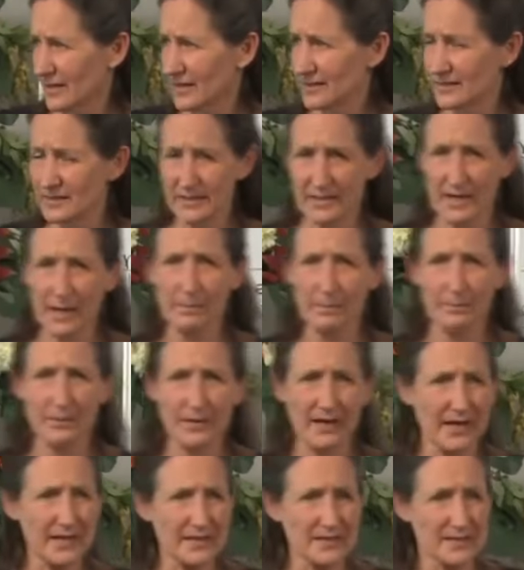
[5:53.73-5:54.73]
in some
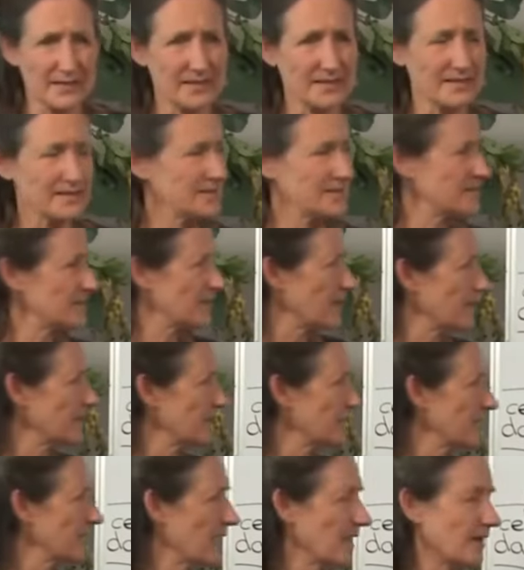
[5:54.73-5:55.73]
places, I
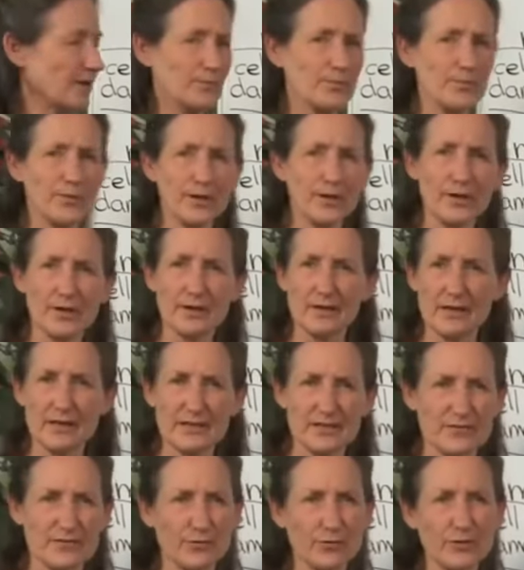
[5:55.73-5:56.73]
think out at Bourke,
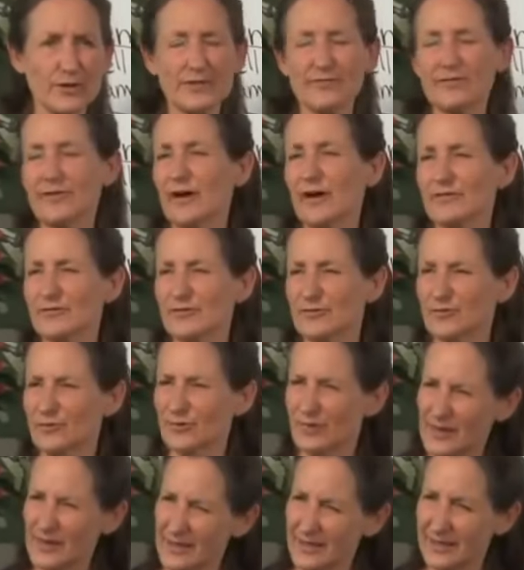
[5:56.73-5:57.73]
it's 45
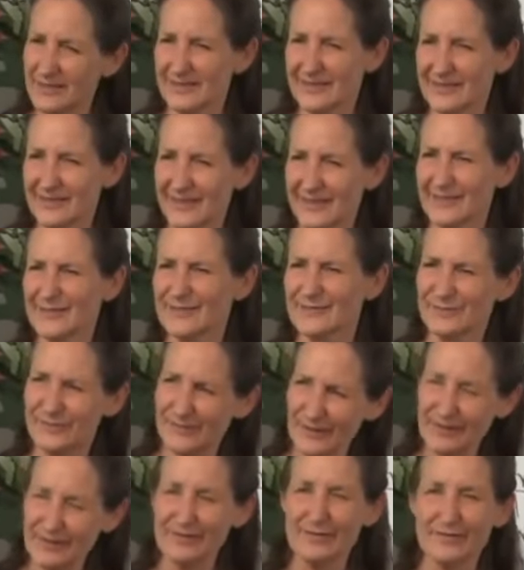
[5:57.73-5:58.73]
degrees, you know, it's
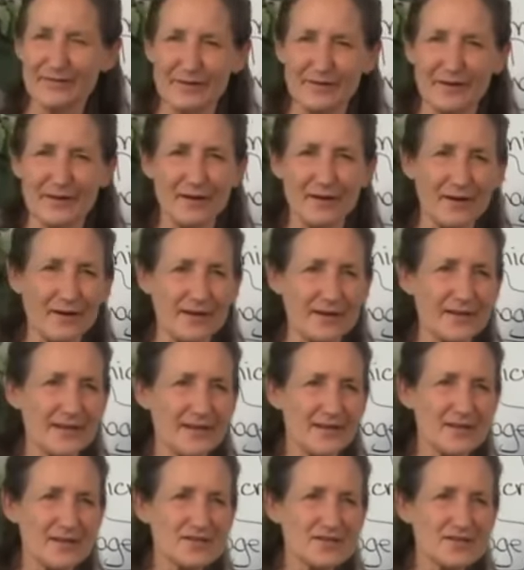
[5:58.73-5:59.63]
very, very hot.